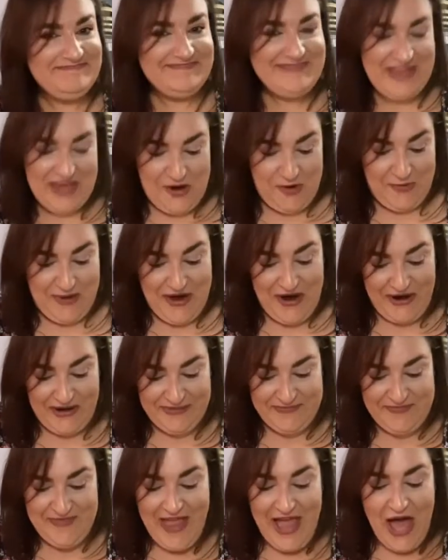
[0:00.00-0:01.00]
Here we
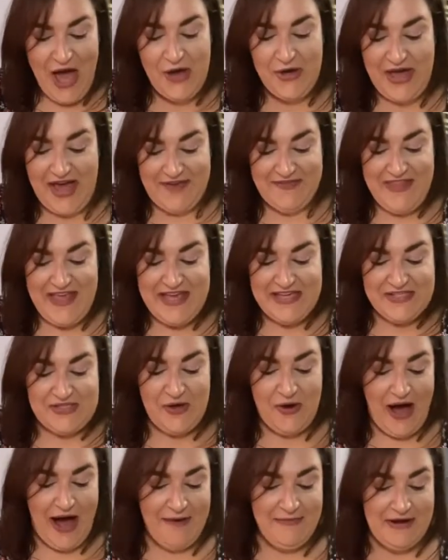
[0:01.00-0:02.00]
are. Okay, so
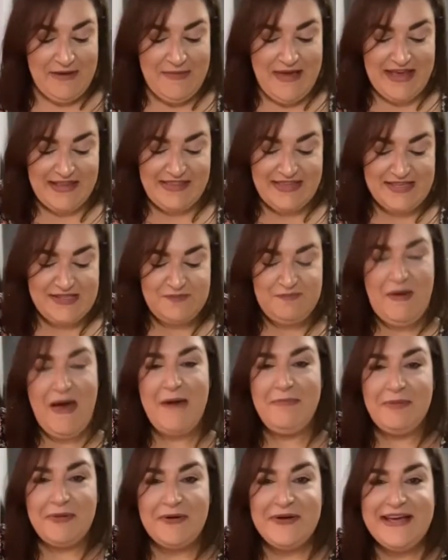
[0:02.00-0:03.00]
I'm gonna make this
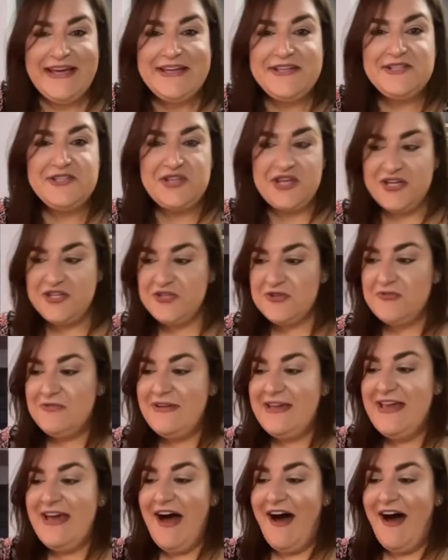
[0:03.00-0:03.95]
peppery, gingery,